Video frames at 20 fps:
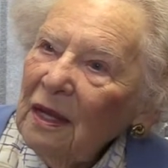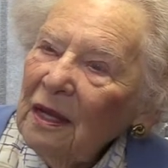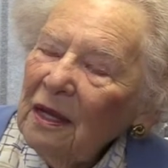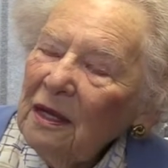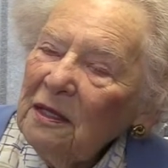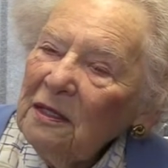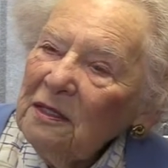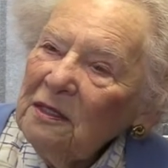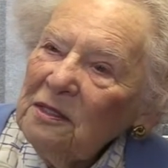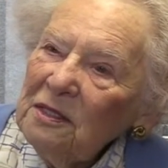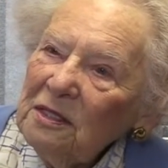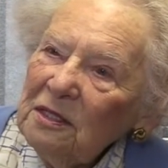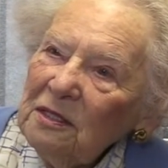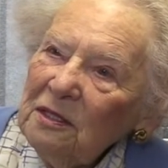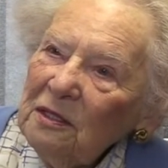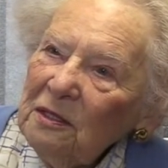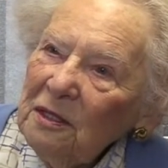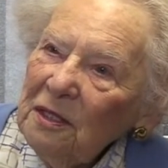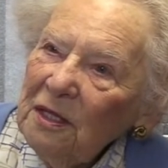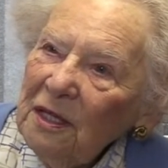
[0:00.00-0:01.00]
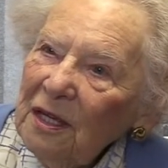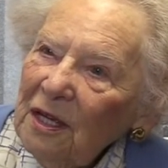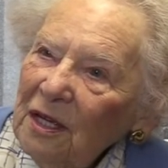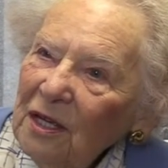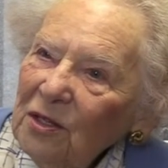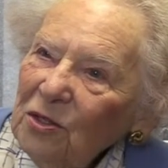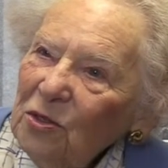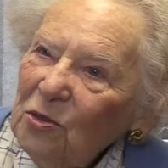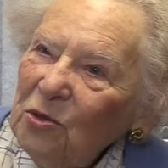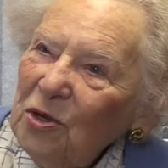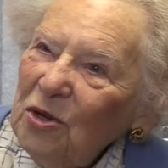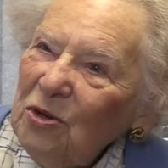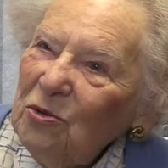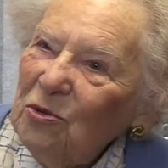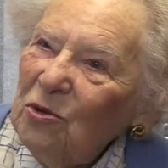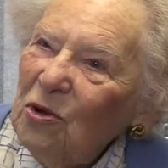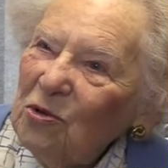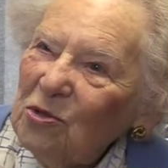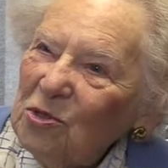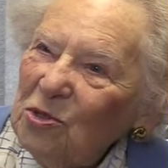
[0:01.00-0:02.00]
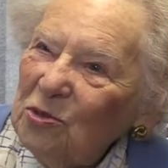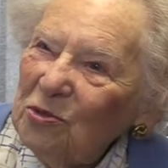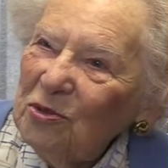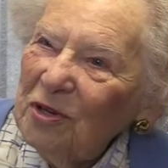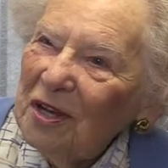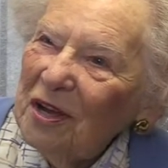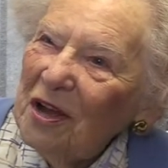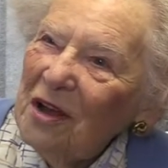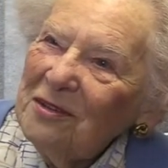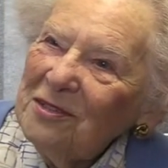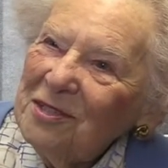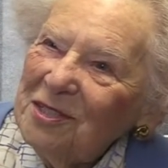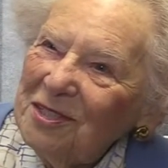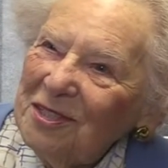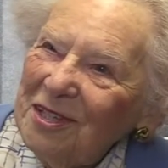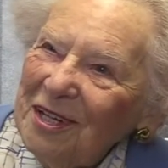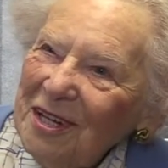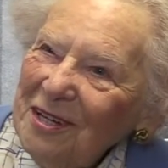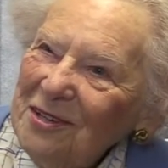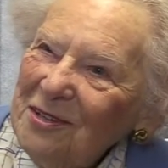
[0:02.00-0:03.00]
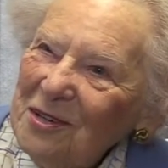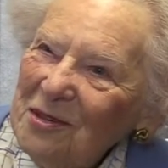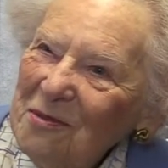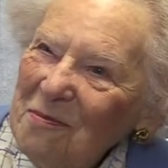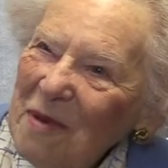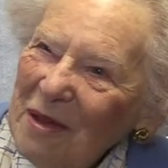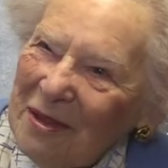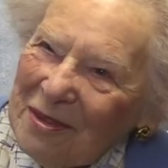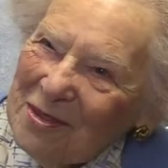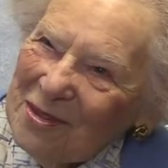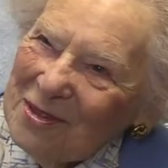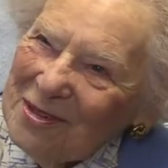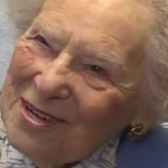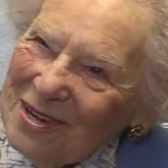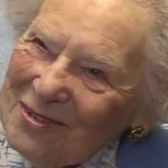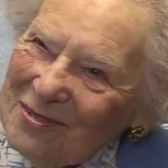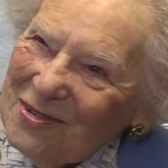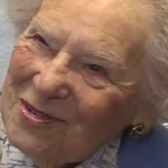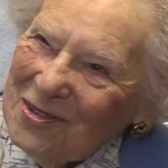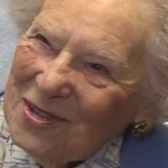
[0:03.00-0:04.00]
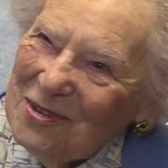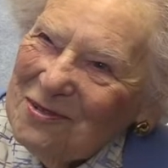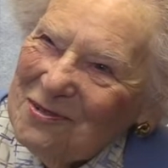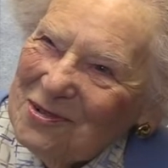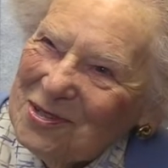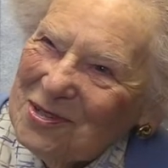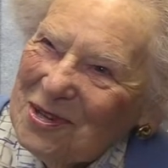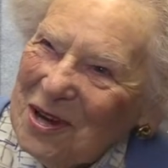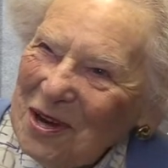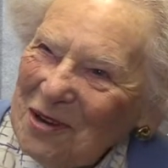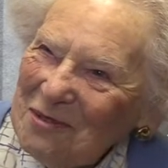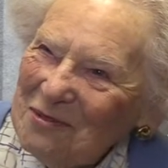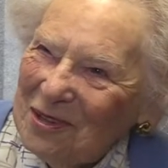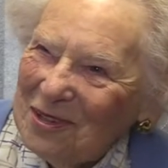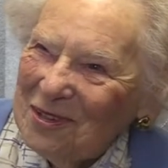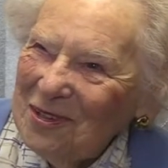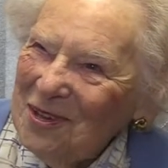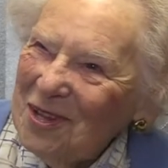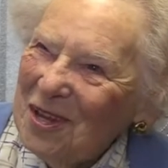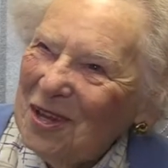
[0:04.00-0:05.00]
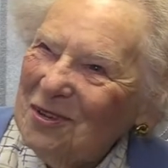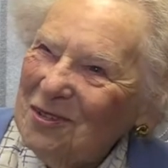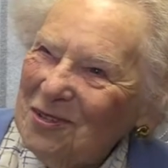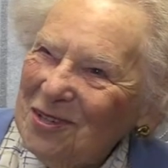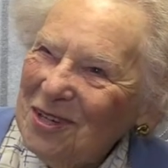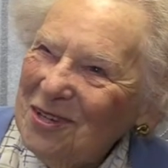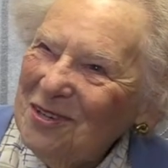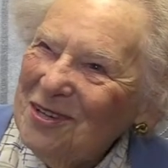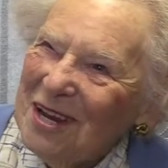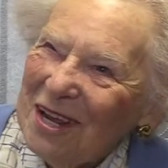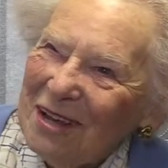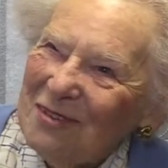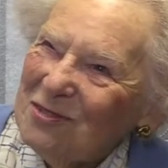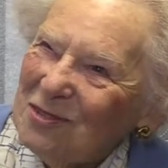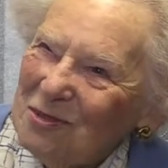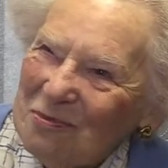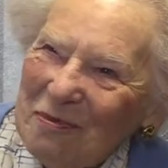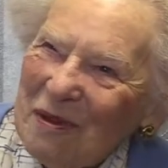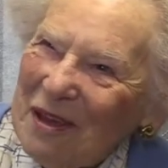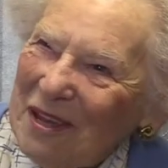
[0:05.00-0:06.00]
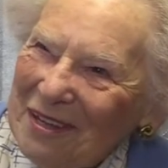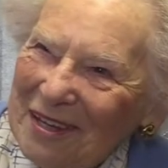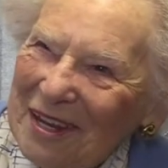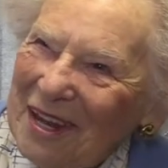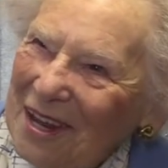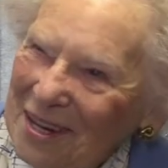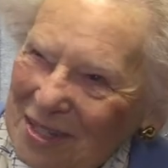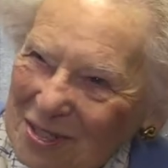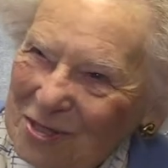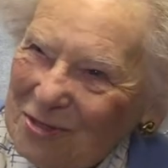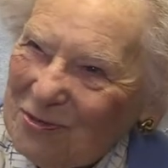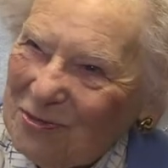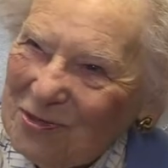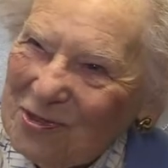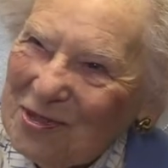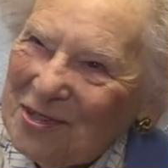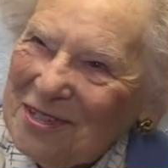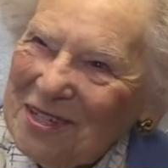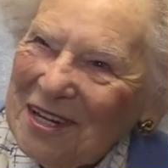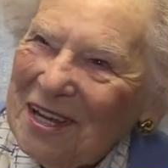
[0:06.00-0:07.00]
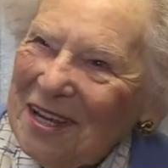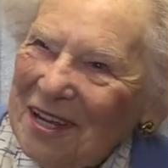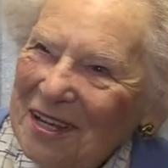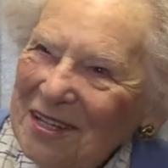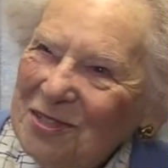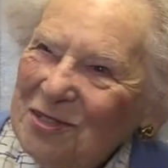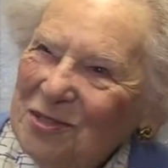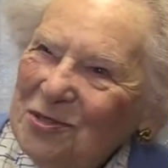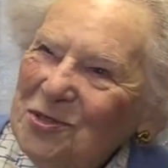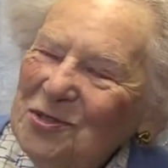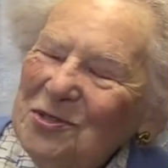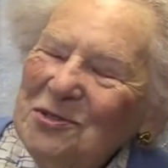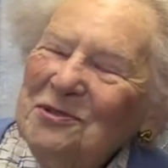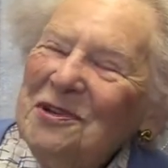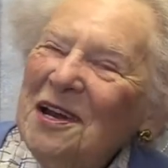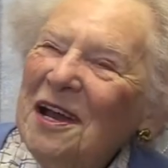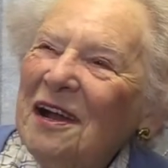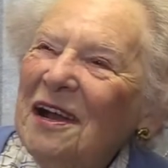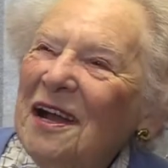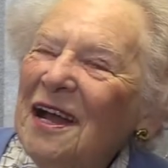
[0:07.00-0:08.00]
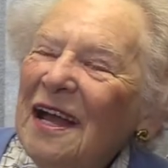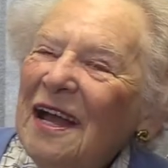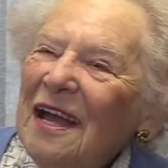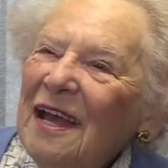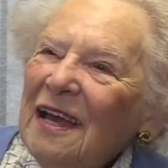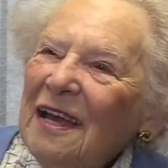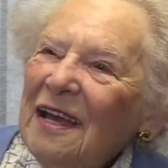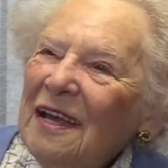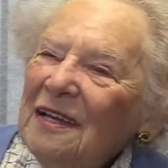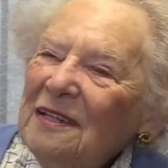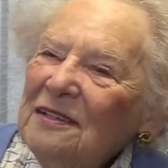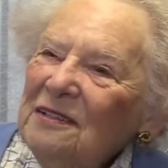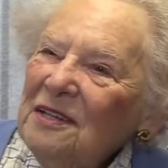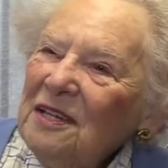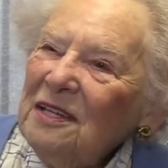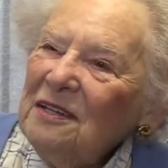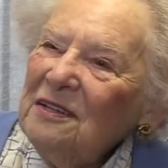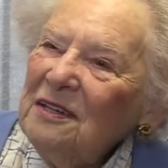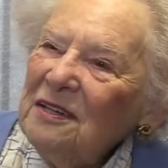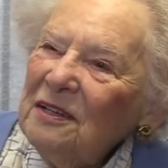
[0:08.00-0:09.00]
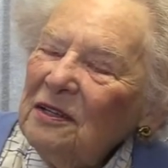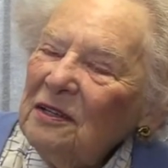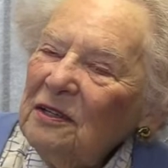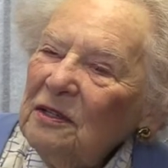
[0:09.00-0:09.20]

and you got your account at the end of the month, and everything was written there. You didn't have to pay cash for it, as you do now. And then